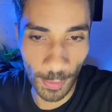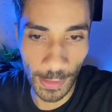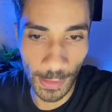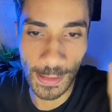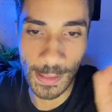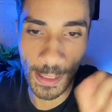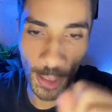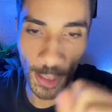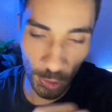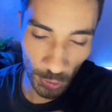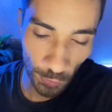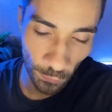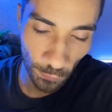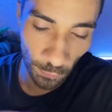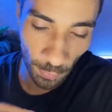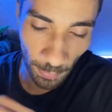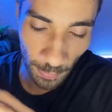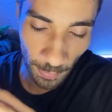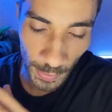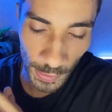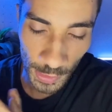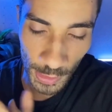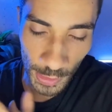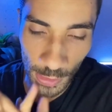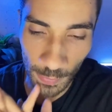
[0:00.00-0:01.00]
the radiation
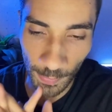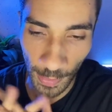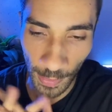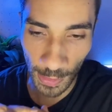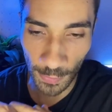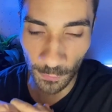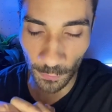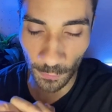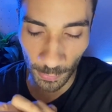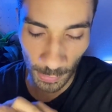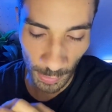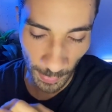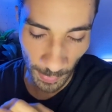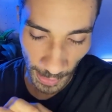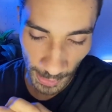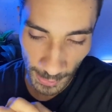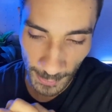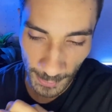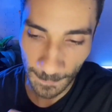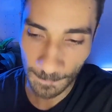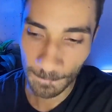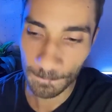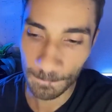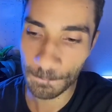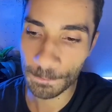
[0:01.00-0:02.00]
from
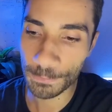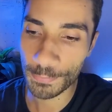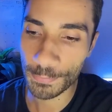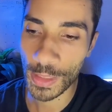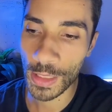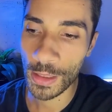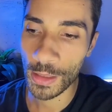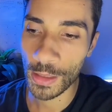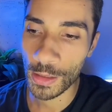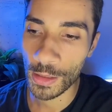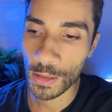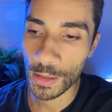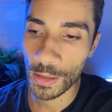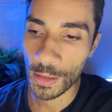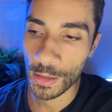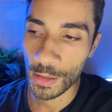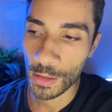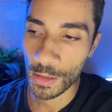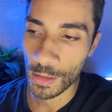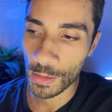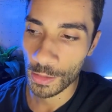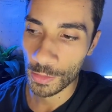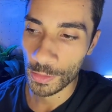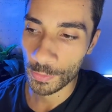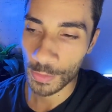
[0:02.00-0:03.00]
space.
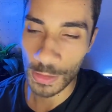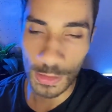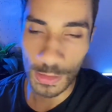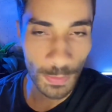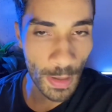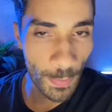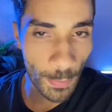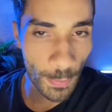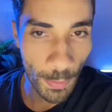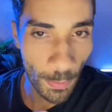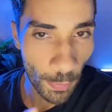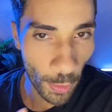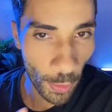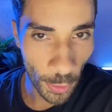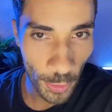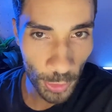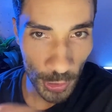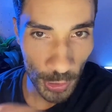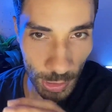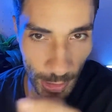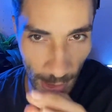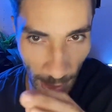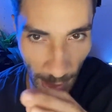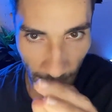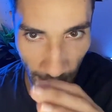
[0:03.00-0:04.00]
Because remember,
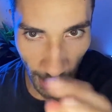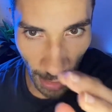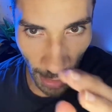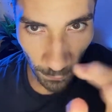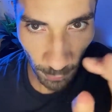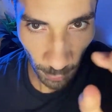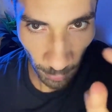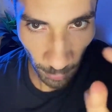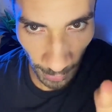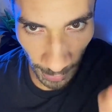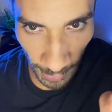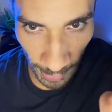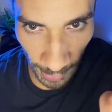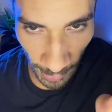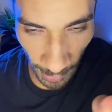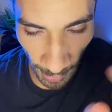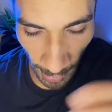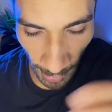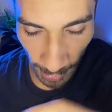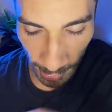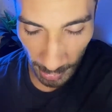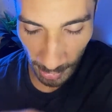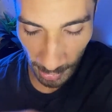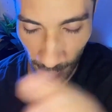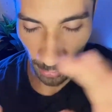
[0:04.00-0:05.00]
Mars does not have it
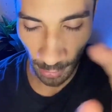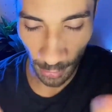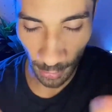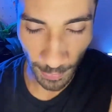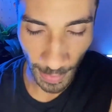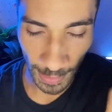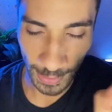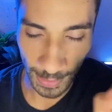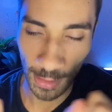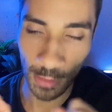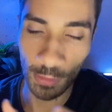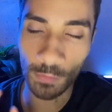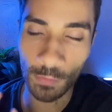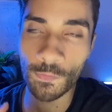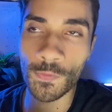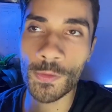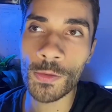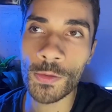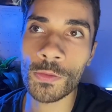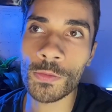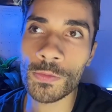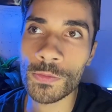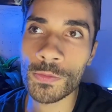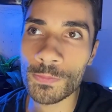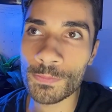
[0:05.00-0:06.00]
has a magnetic
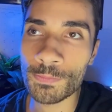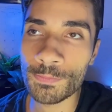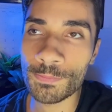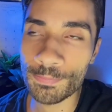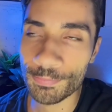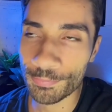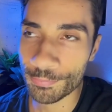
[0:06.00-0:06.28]
field,